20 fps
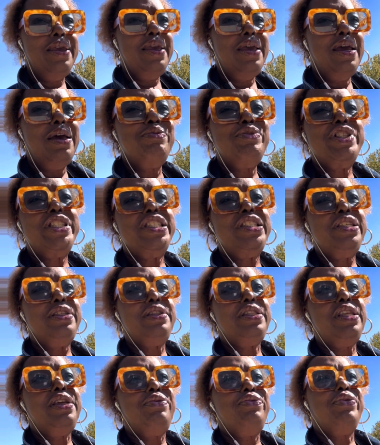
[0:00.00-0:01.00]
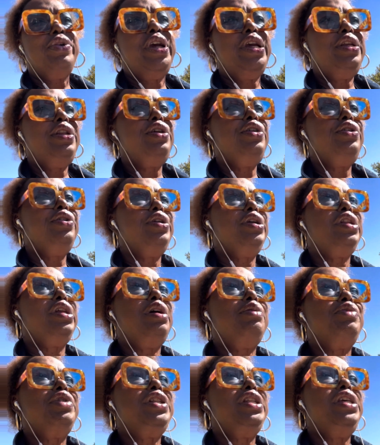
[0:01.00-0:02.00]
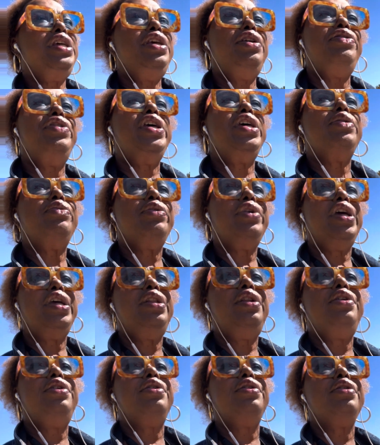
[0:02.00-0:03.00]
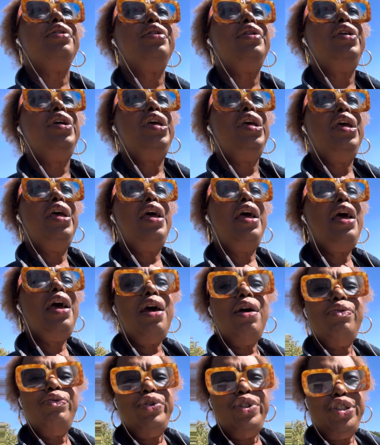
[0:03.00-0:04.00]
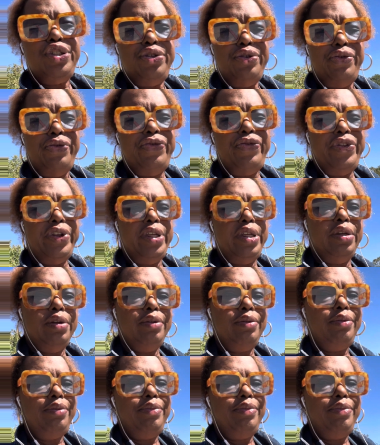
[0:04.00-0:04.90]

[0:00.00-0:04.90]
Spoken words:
I'm going to sit that right here and I'm going to leave that right here. How would you feel?